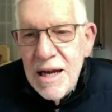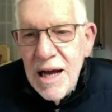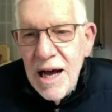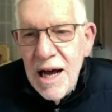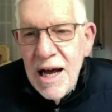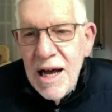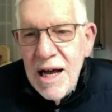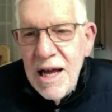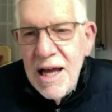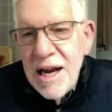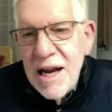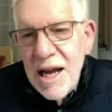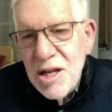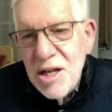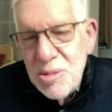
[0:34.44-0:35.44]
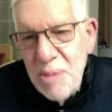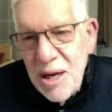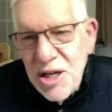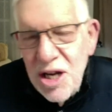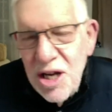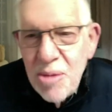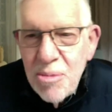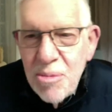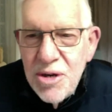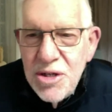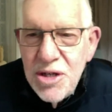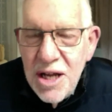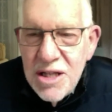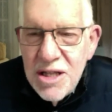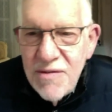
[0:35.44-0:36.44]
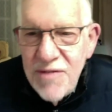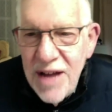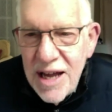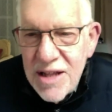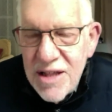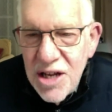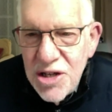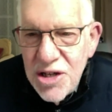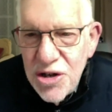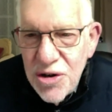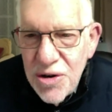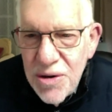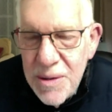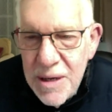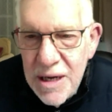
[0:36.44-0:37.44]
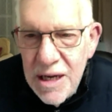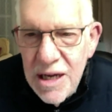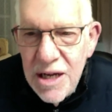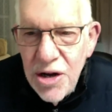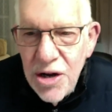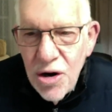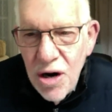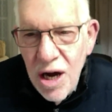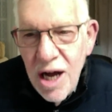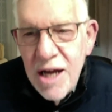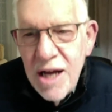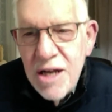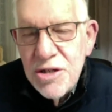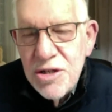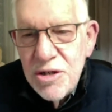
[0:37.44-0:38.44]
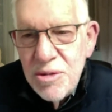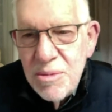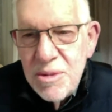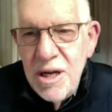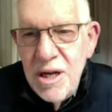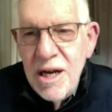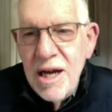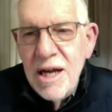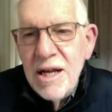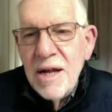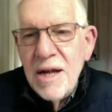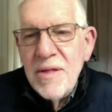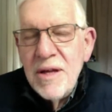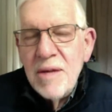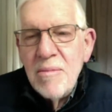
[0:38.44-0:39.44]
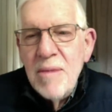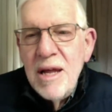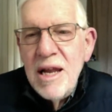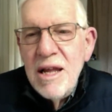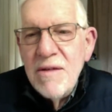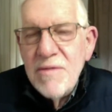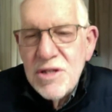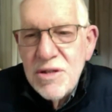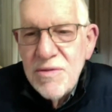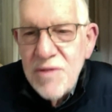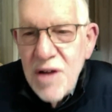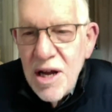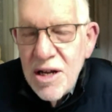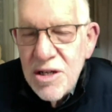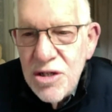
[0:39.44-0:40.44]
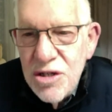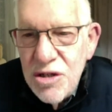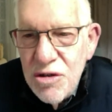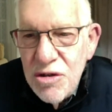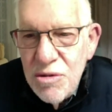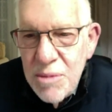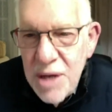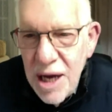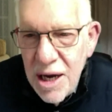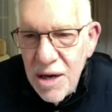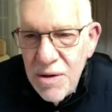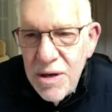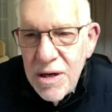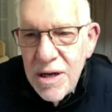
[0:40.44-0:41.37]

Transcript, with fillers: uh, and I especially appreciate the fact that you're you're on a Zoom tonight. I think many of us have gotten zoomed out,